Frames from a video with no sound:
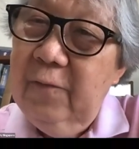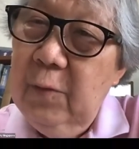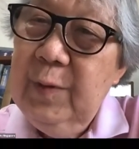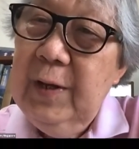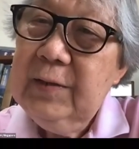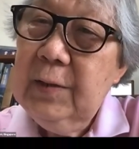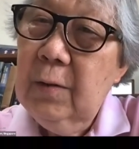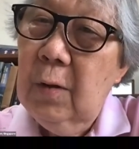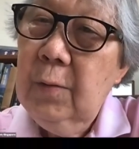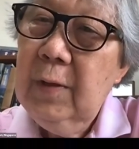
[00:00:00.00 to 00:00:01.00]
few years
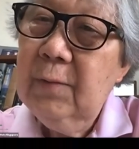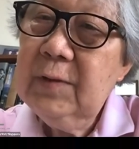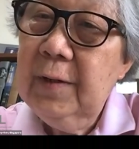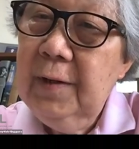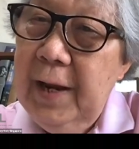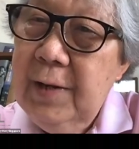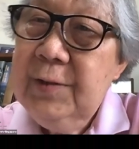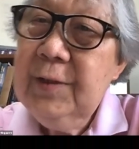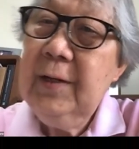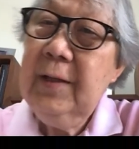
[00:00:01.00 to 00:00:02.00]
ago, there was a
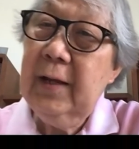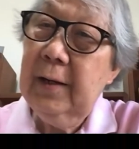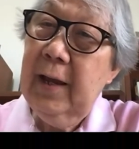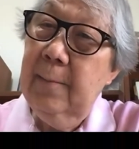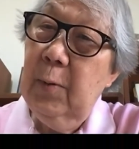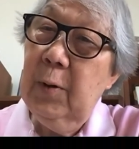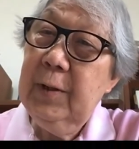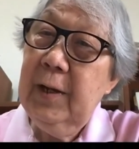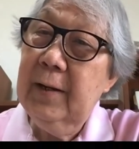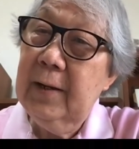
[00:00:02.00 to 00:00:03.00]
danger that
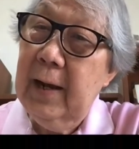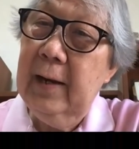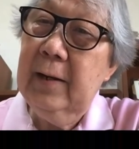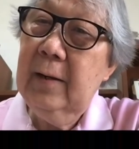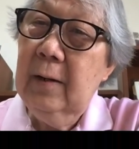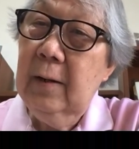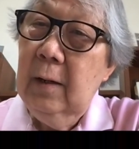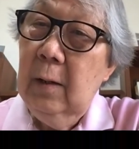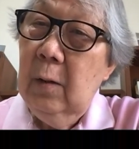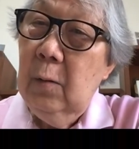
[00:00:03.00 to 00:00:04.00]
Cambodia and Thailand
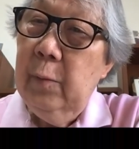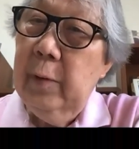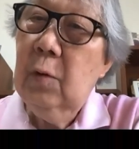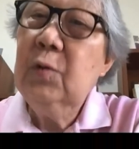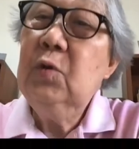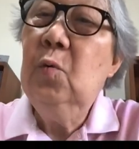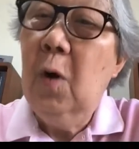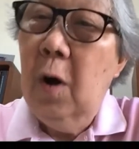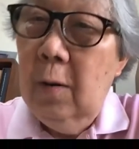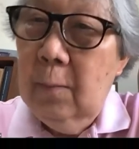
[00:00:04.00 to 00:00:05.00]
will go to
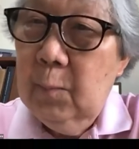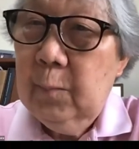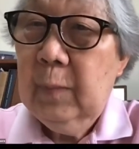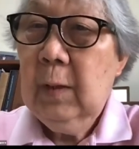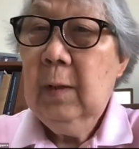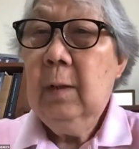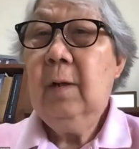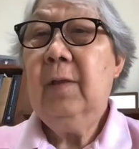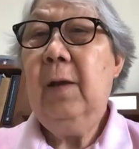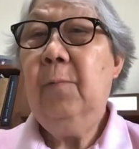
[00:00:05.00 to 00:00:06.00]
war
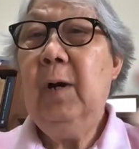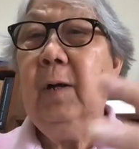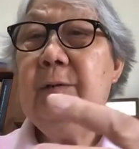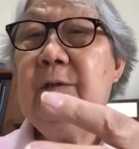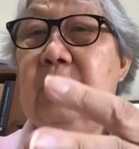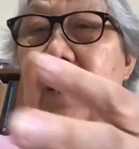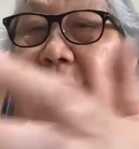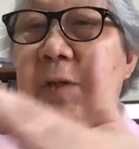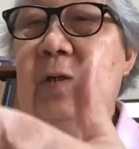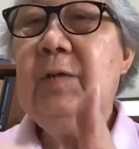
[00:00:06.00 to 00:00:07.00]
because there were
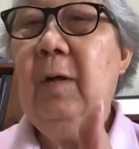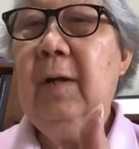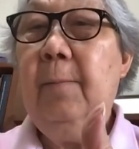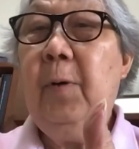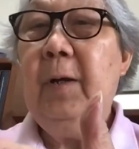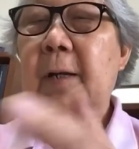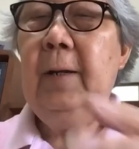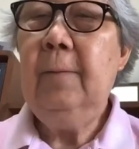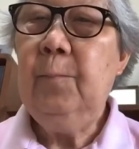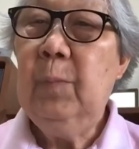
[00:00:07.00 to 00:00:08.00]
skirmishes on their
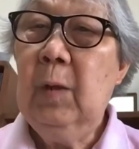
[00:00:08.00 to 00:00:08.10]
border